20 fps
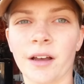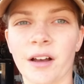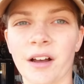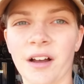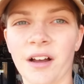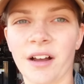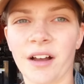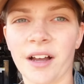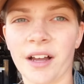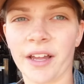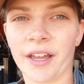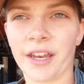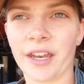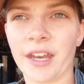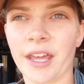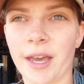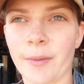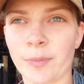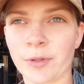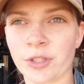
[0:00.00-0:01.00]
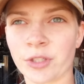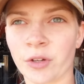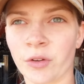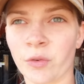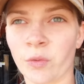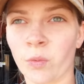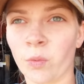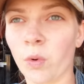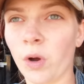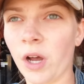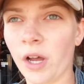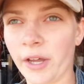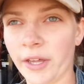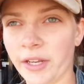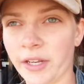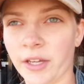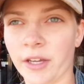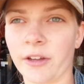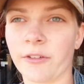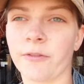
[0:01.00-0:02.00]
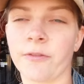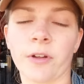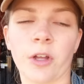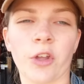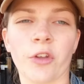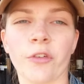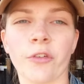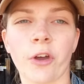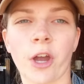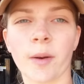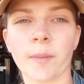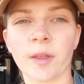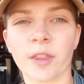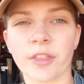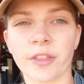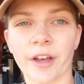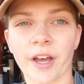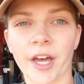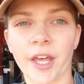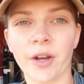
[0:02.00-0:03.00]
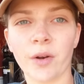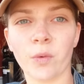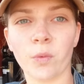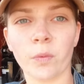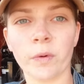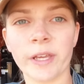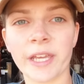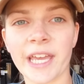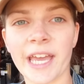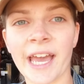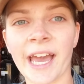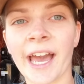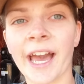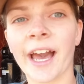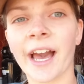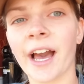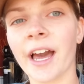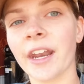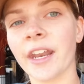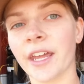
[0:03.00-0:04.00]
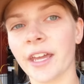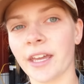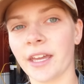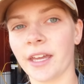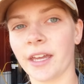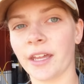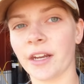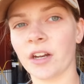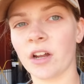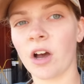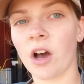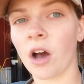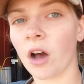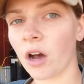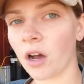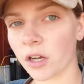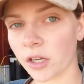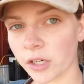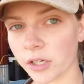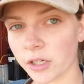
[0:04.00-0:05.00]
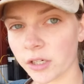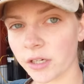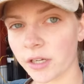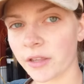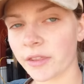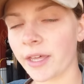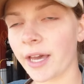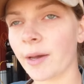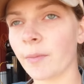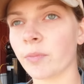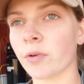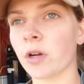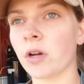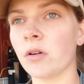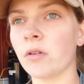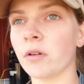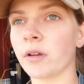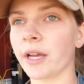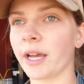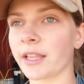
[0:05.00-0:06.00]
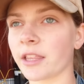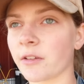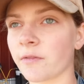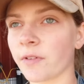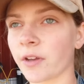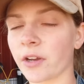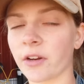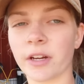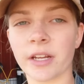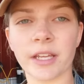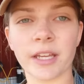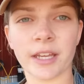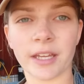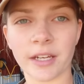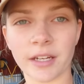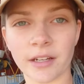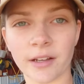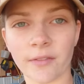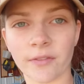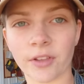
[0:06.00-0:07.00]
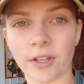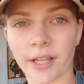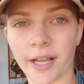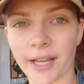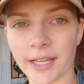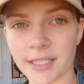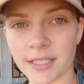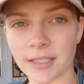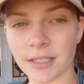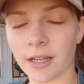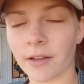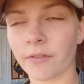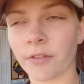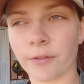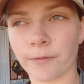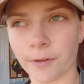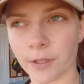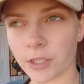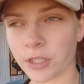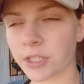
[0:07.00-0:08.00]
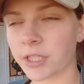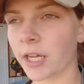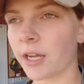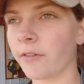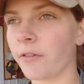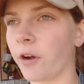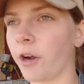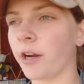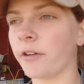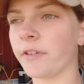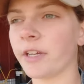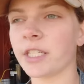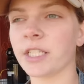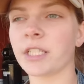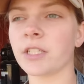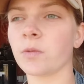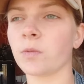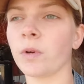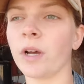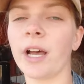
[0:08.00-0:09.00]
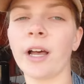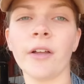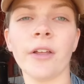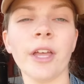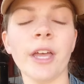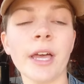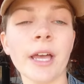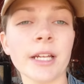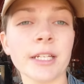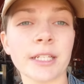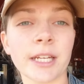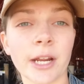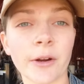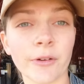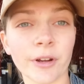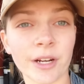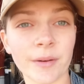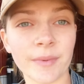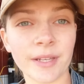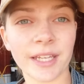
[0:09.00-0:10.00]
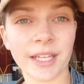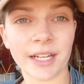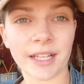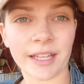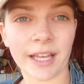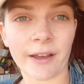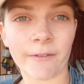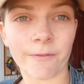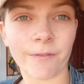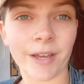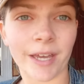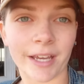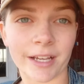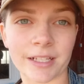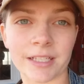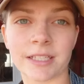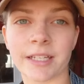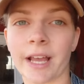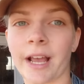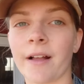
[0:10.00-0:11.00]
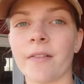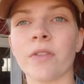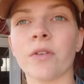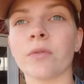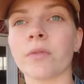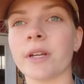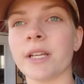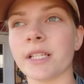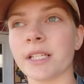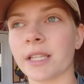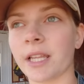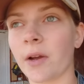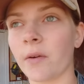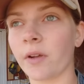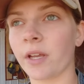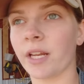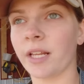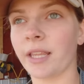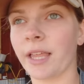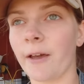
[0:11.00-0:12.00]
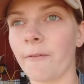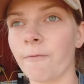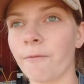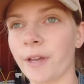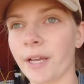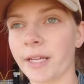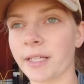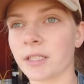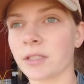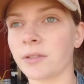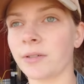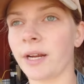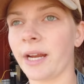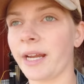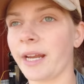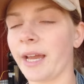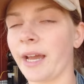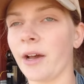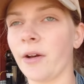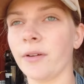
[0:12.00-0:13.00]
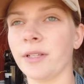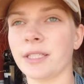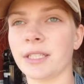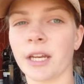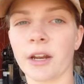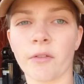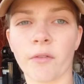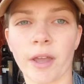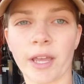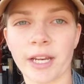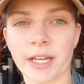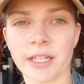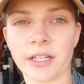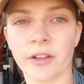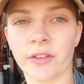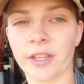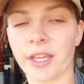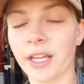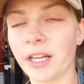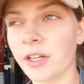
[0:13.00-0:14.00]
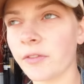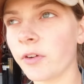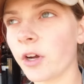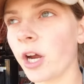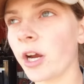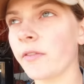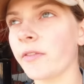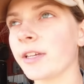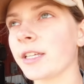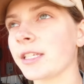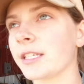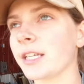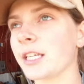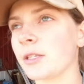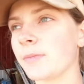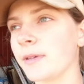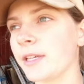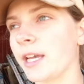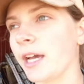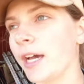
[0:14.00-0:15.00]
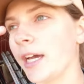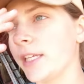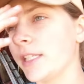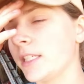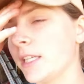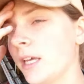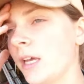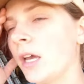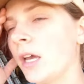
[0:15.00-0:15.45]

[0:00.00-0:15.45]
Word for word: on episode one of Fall Farmathon, we had an auger that broke at the very end of the last of the first day of harvest. Well, today we're going to be getting that fixed, and the reason that we're getting that fixed right now instead of waiting till the end of harvest is because